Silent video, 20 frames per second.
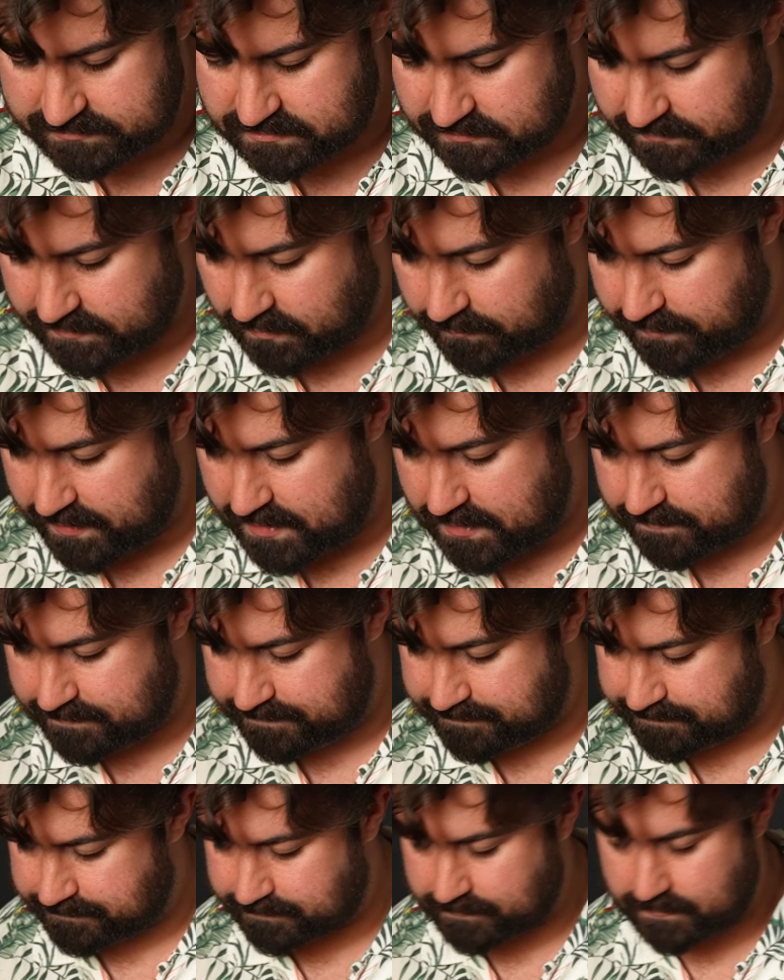a little bit,
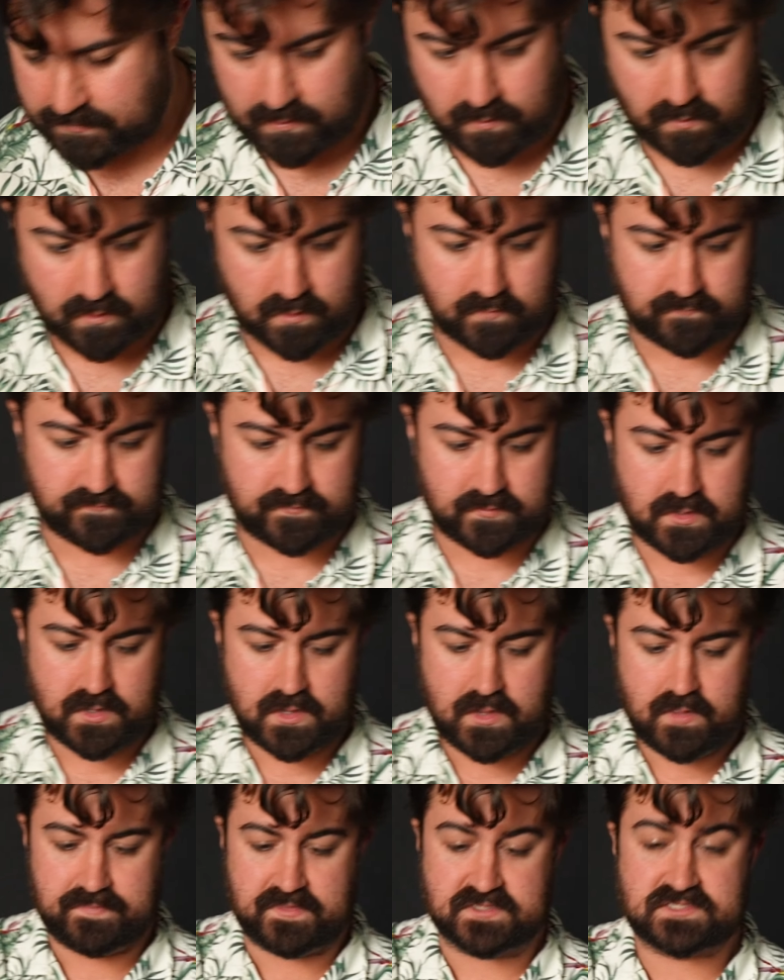or
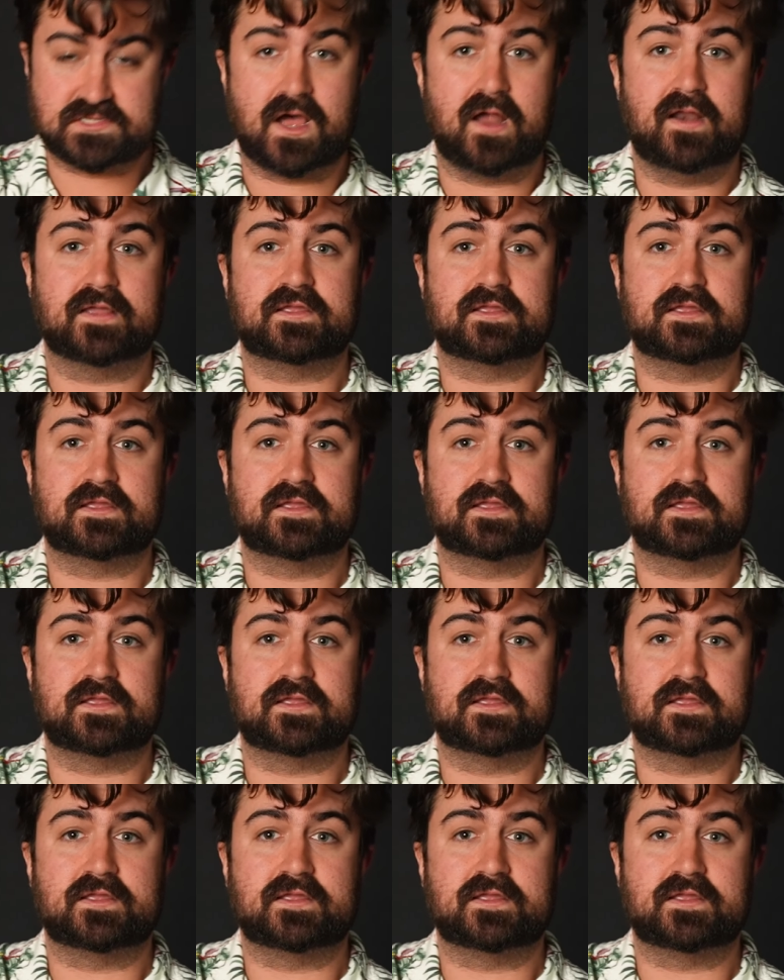the Sonic